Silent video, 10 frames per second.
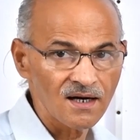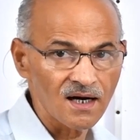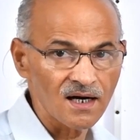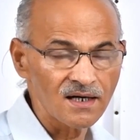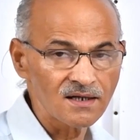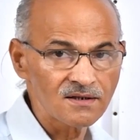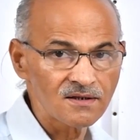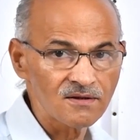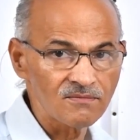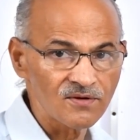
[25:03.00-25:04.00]
and
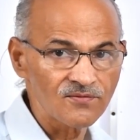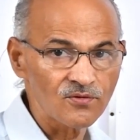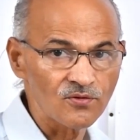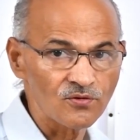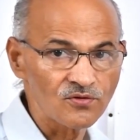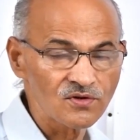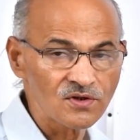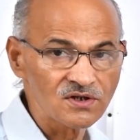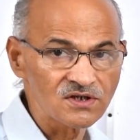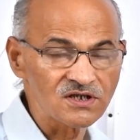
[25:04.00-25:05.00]
before
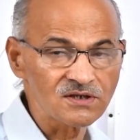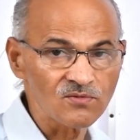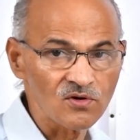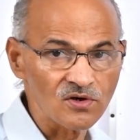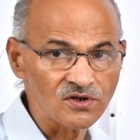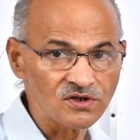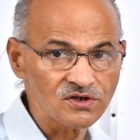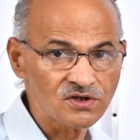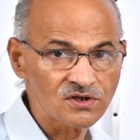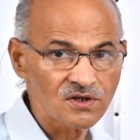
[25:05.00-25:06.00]

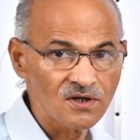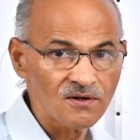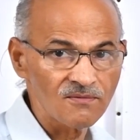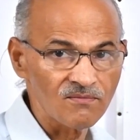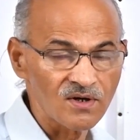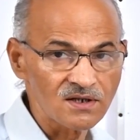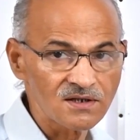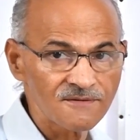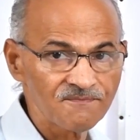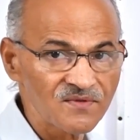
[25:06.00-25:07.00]
seismologist,
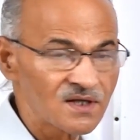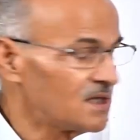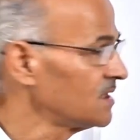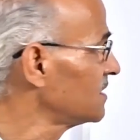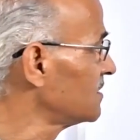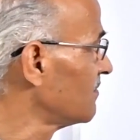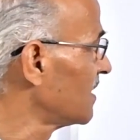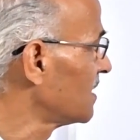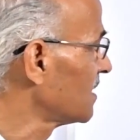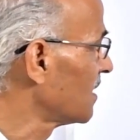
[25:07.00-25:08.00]
but it is
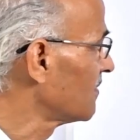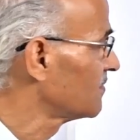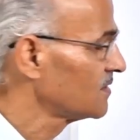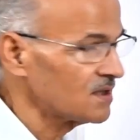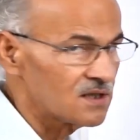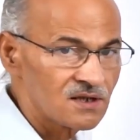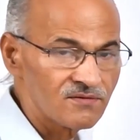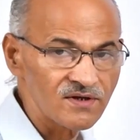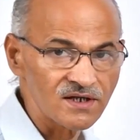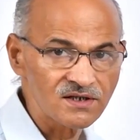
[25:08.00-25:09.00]
matter of
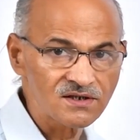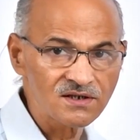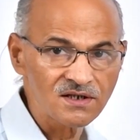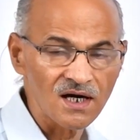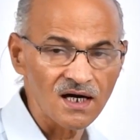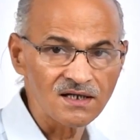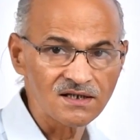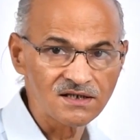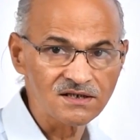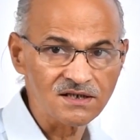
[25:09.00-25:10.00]
debate and
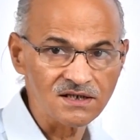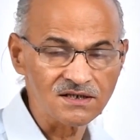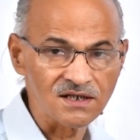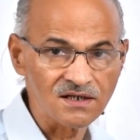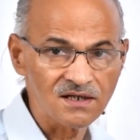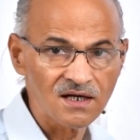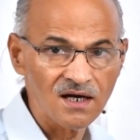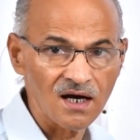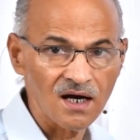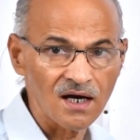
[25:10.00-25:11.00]
discussion
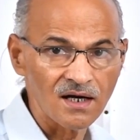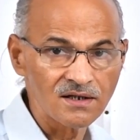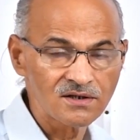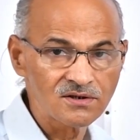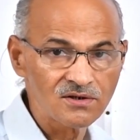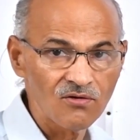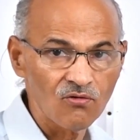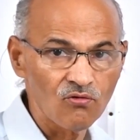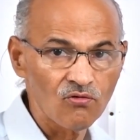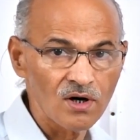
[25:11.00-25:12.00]
at
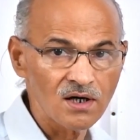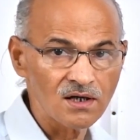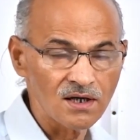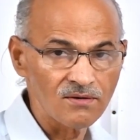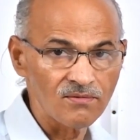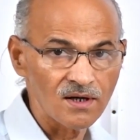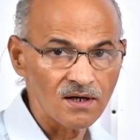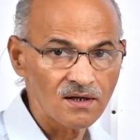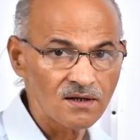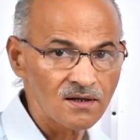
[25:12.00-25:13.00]
world level.
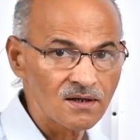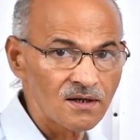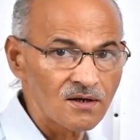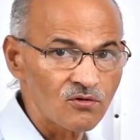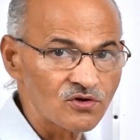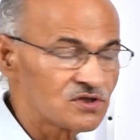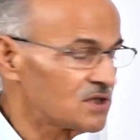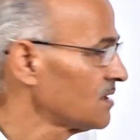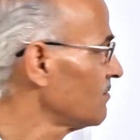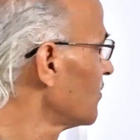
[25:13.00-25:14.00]

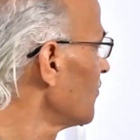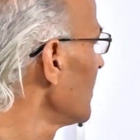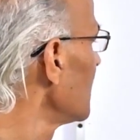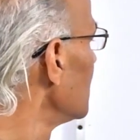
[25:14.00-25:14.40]
Question number one